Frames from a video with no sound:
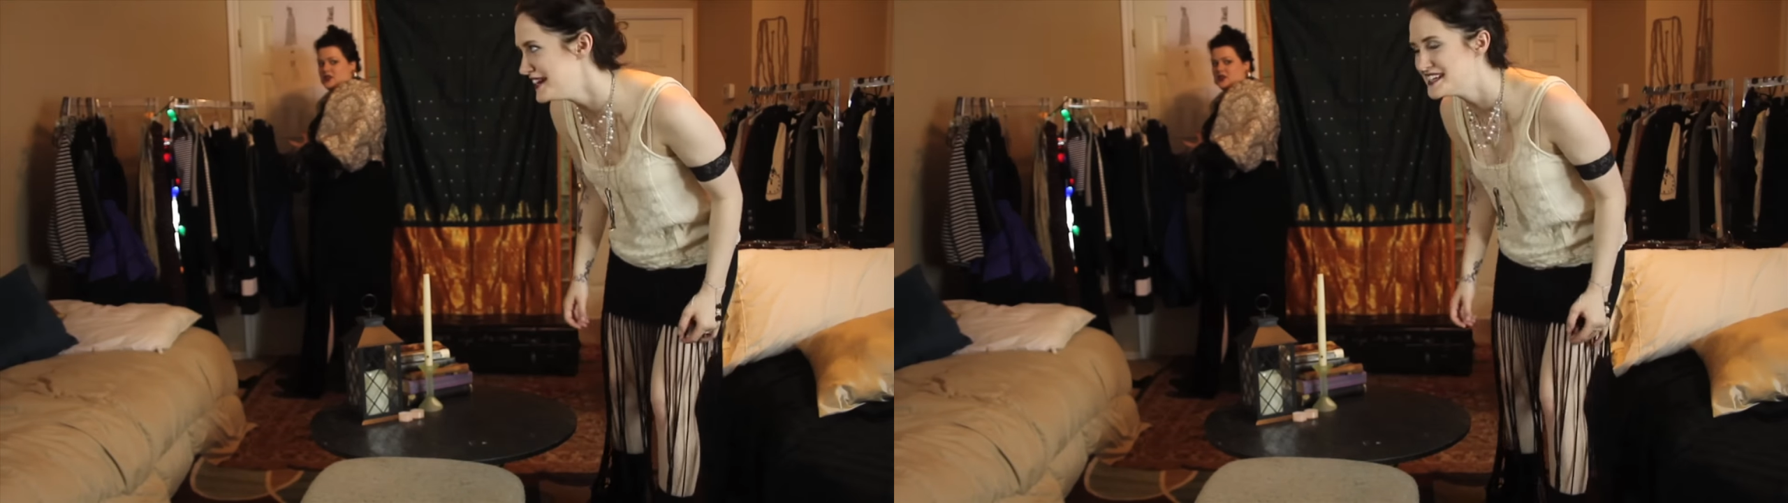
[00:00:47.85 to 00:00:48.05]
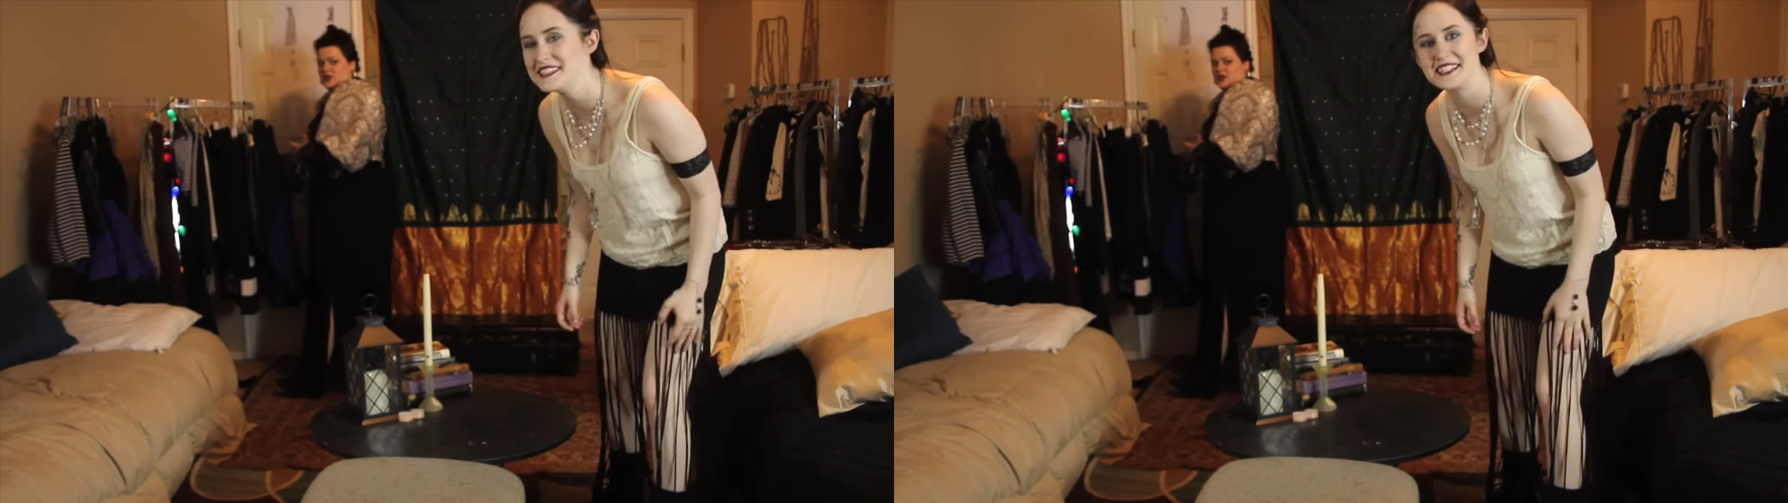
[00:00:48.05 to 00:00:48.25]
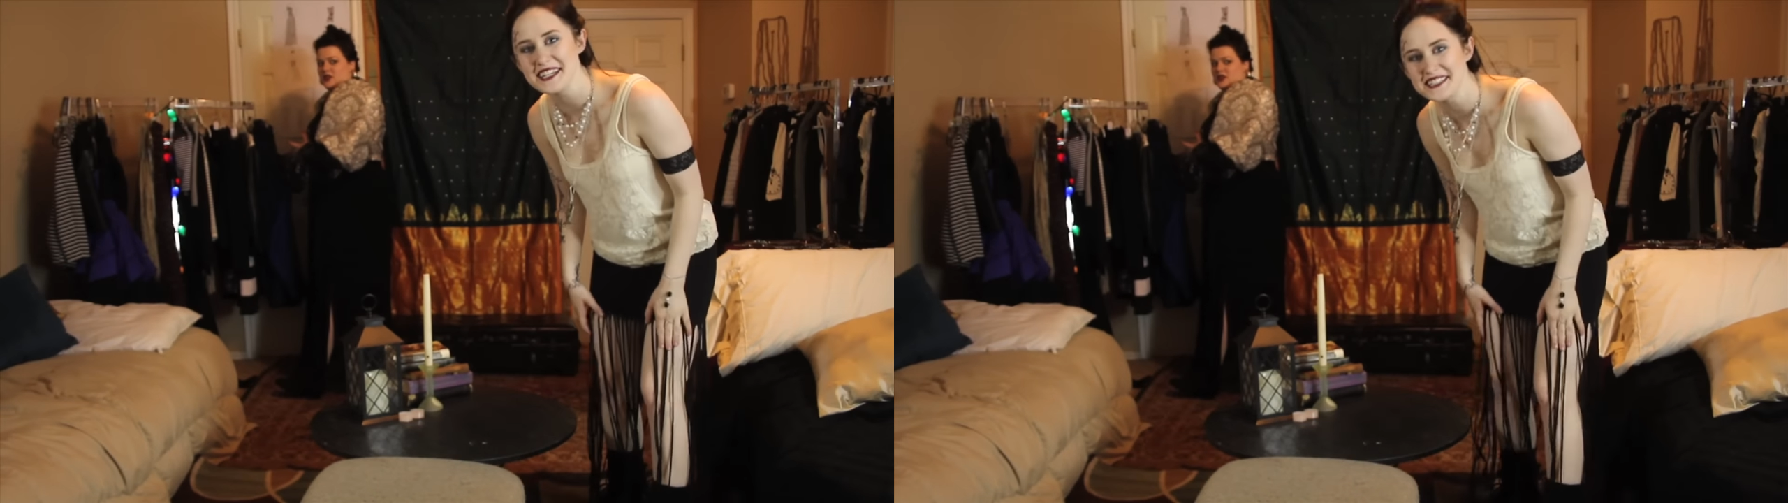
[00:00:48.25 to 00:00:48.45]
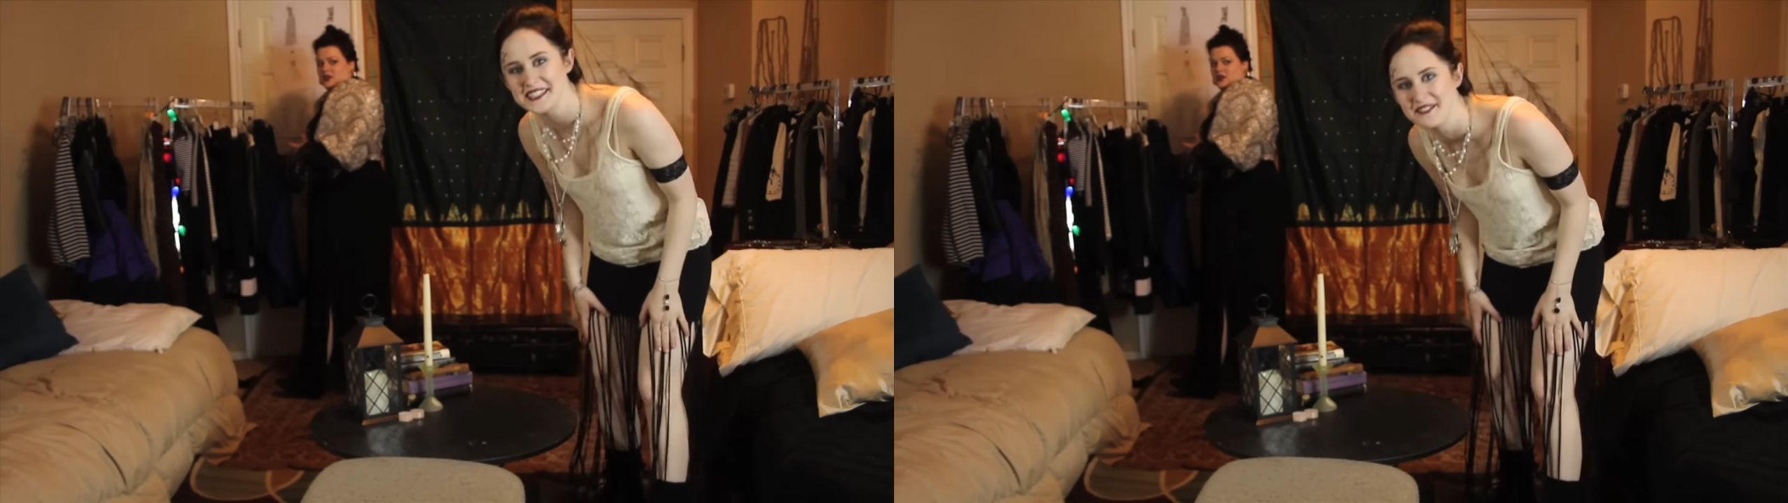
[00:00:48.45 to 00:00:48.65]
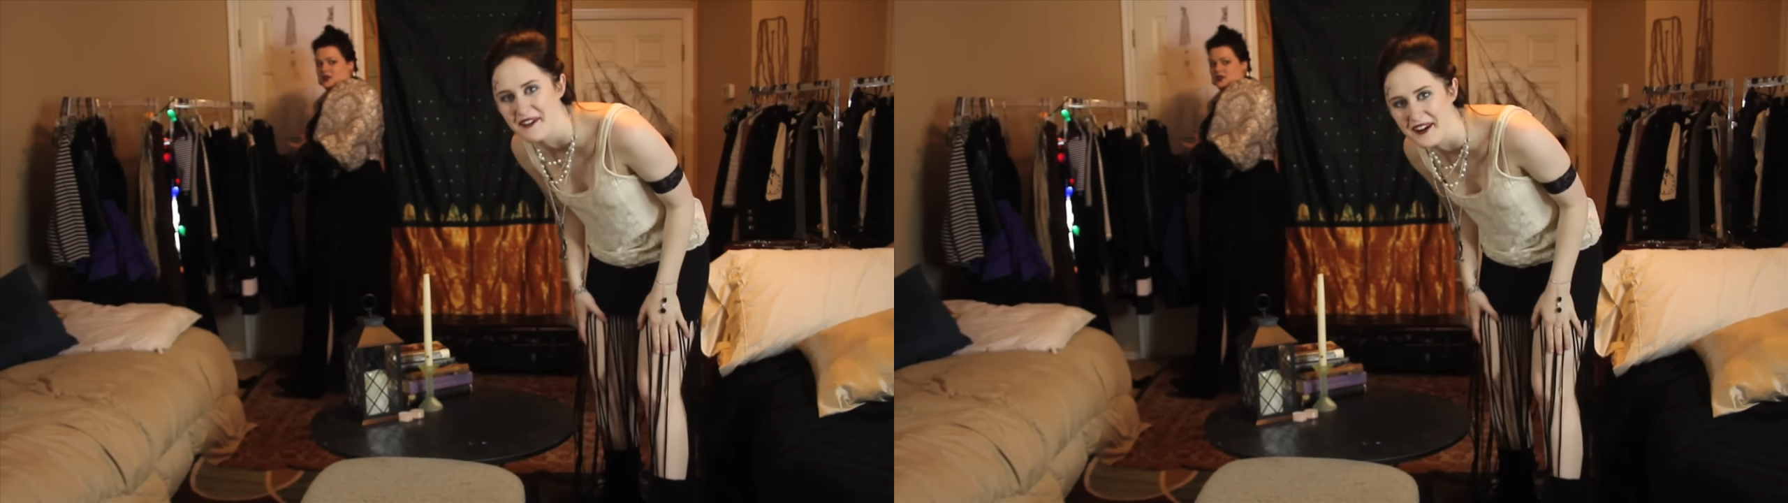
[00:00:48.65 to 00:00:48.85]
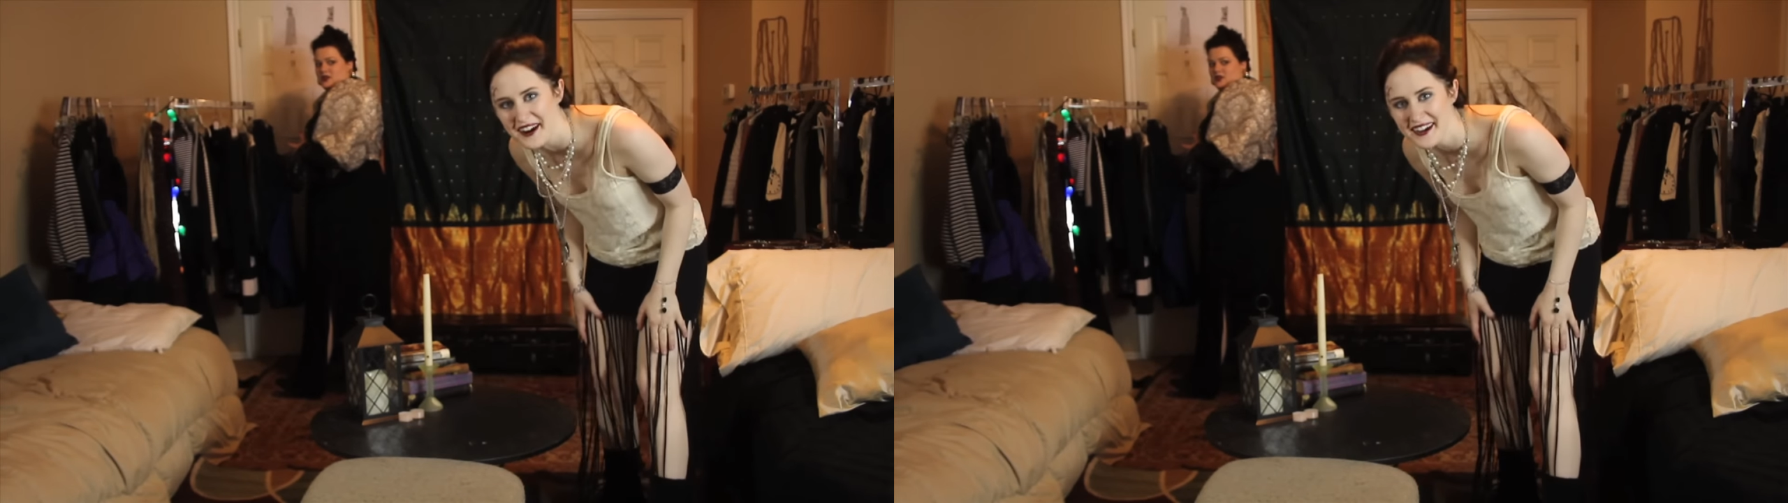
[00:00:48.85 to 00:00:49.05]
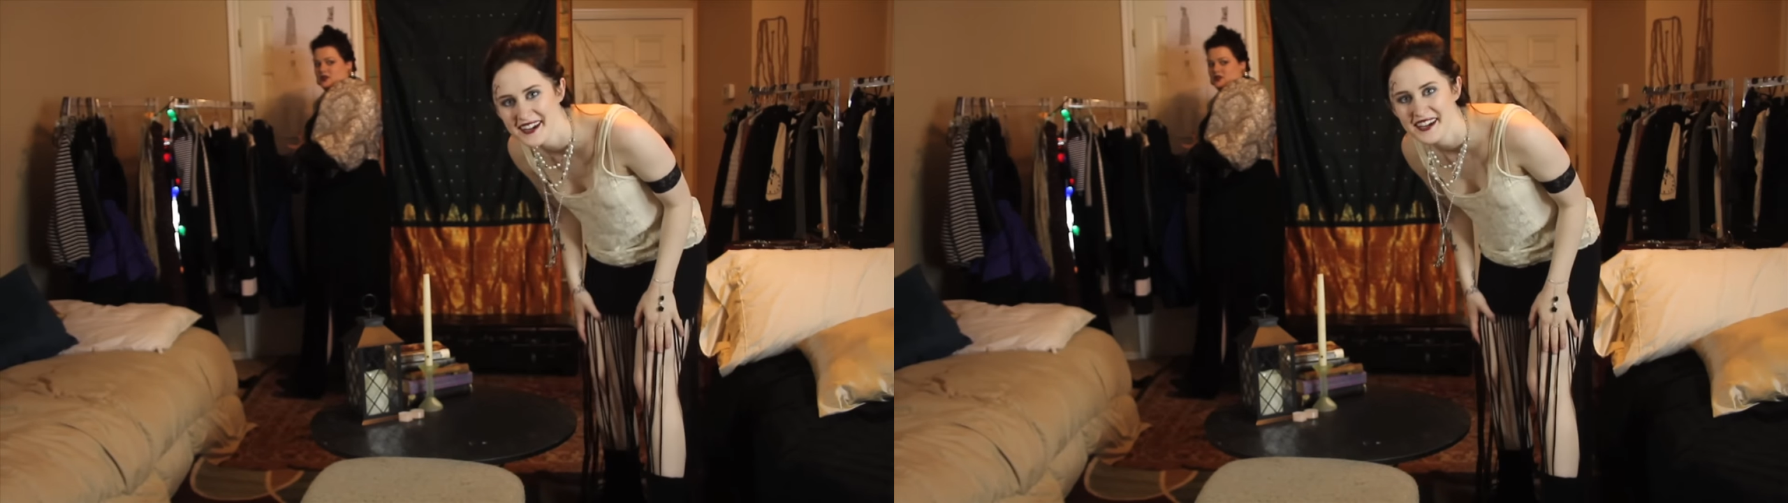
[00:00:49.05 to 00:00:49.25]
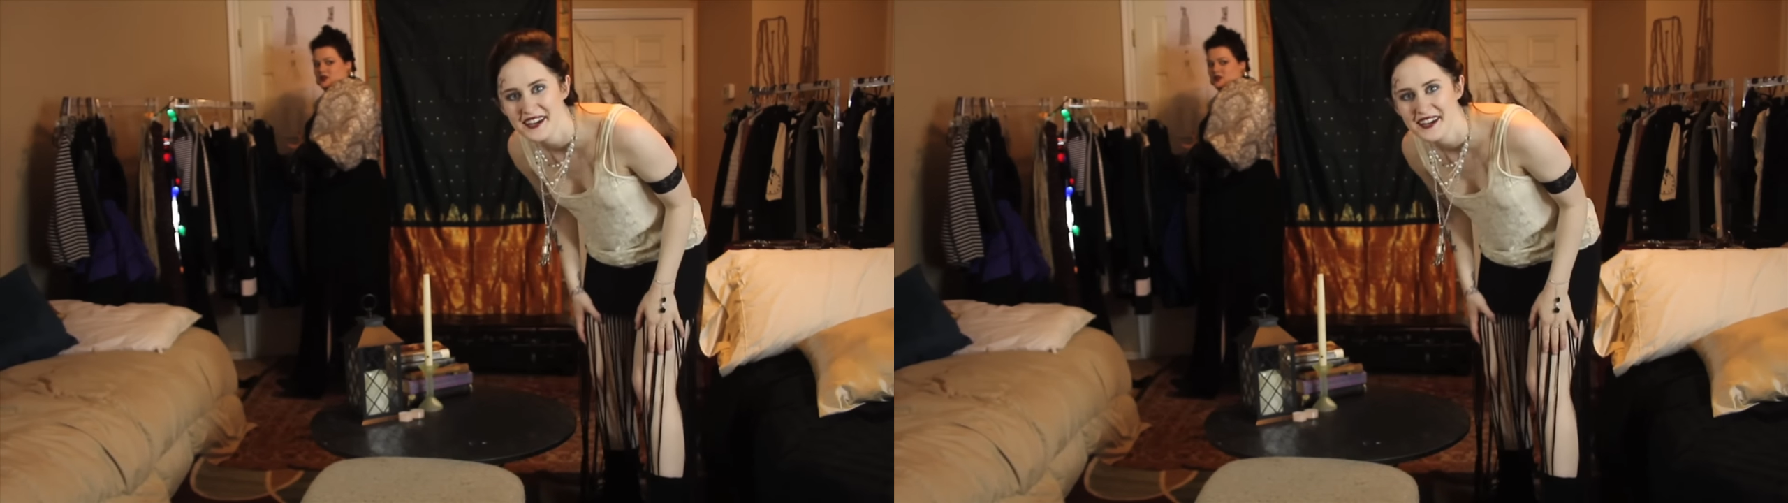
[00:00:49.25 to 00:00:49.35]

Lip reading: Yes you are.